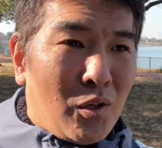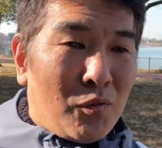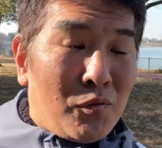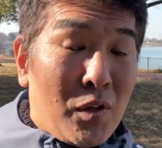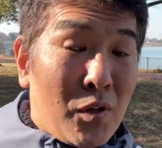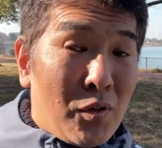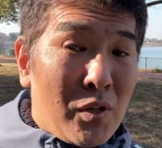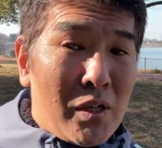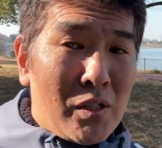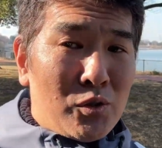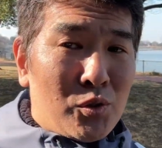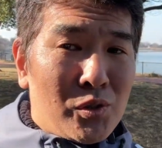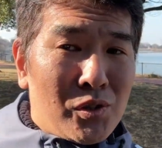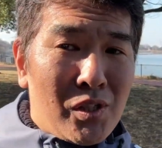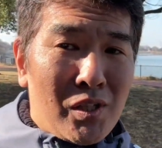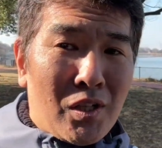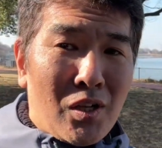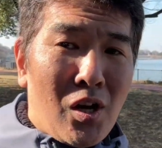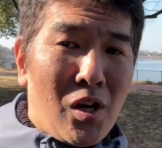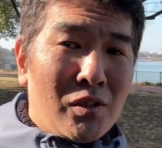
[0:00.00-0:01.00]
Very
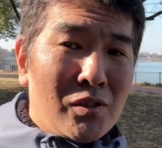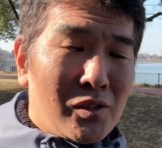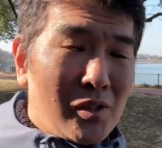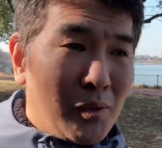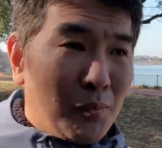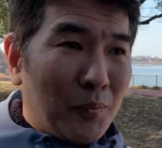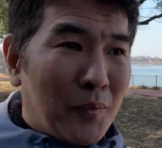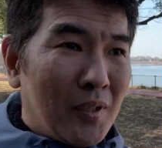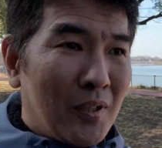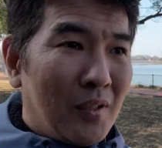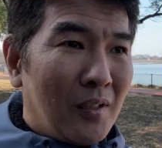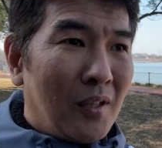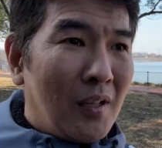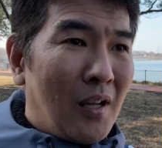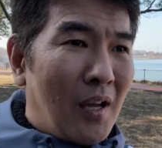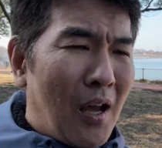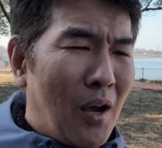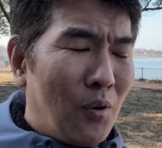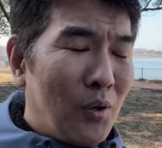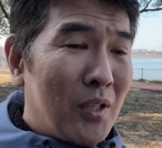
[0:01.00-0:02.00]
interesting concept.
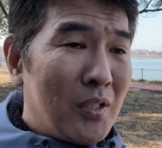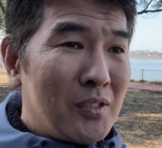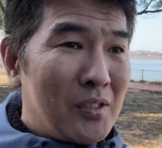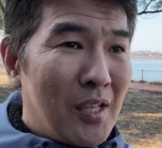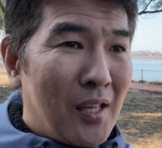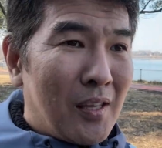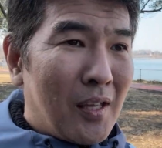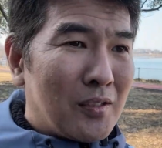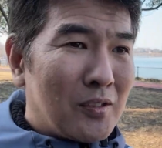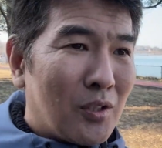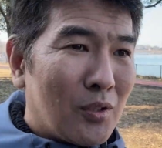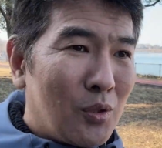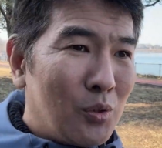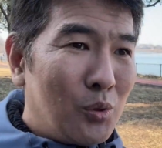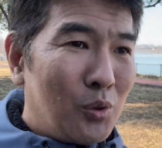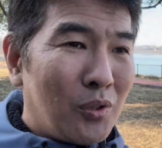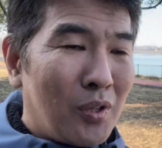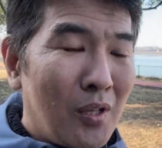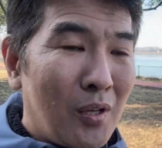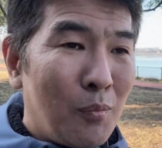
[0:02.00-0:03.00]
I wouldn't say that's a
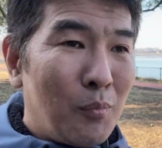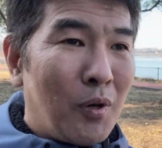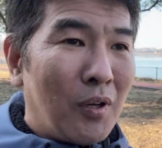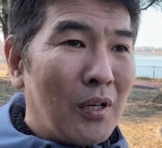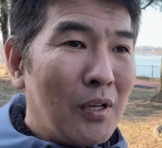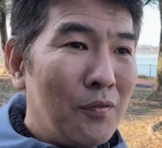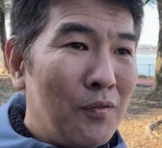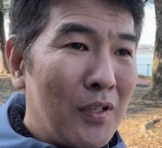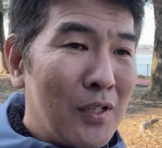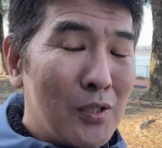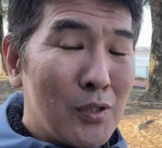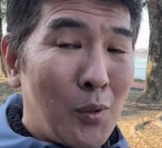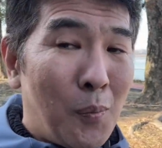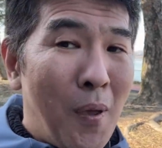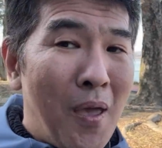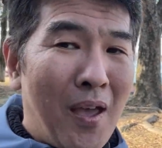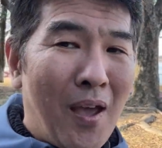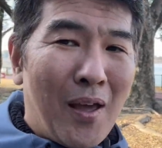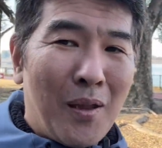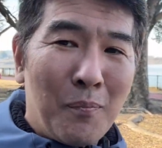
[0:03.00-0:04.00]
cool thing about living in
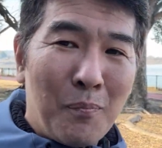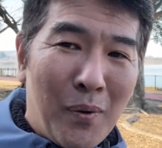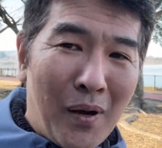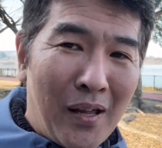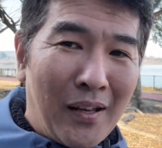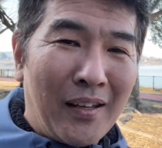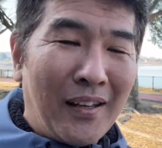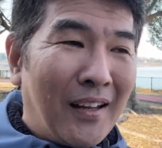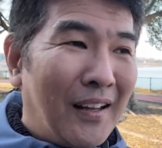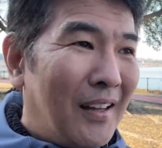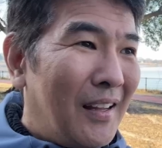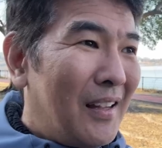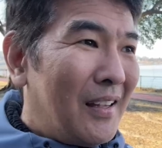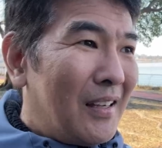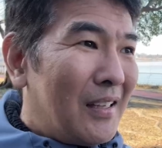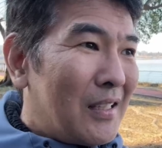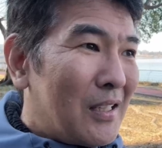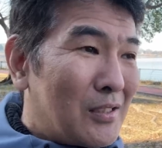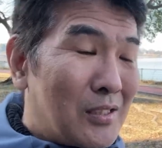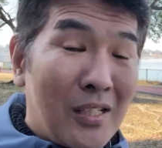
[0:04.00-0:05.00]
Japan, but
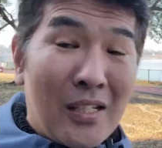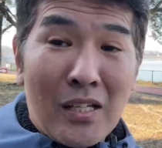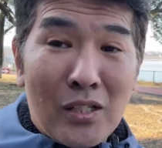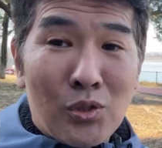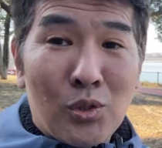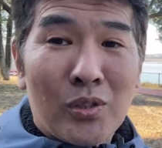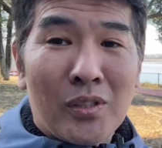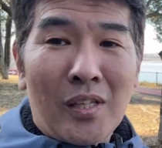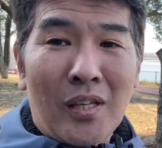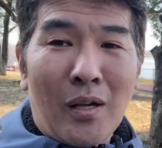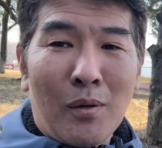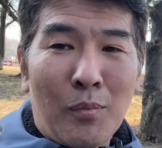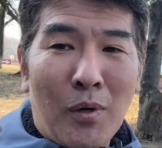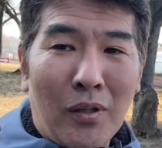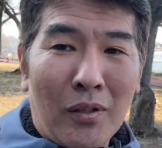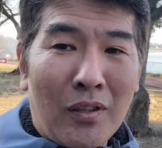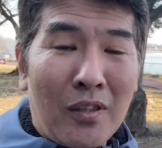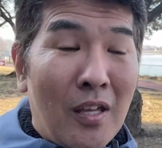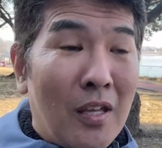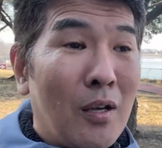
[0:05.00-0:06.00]
it's an interesting
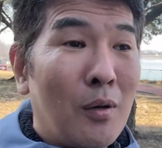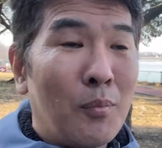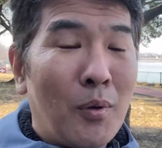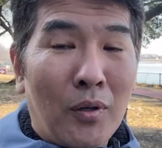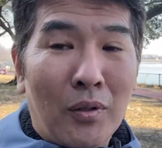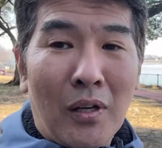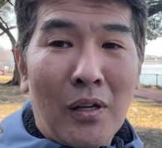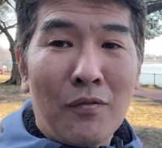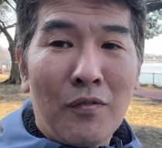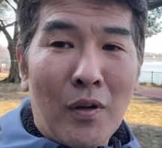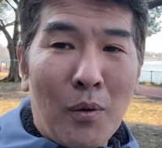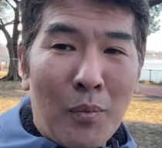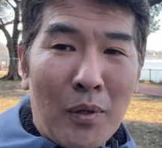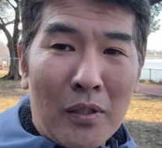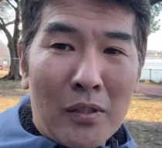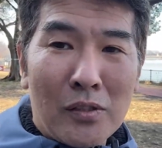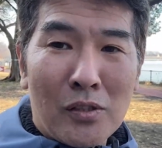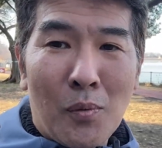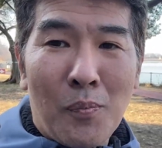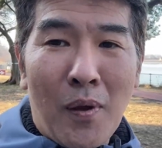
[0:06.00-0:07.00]
thing about living
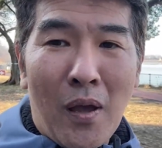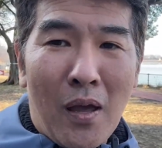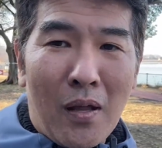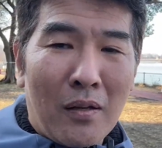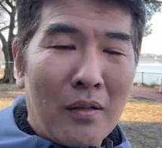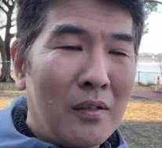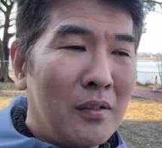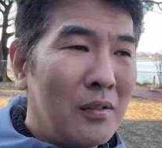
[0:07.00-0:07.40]
in Japan.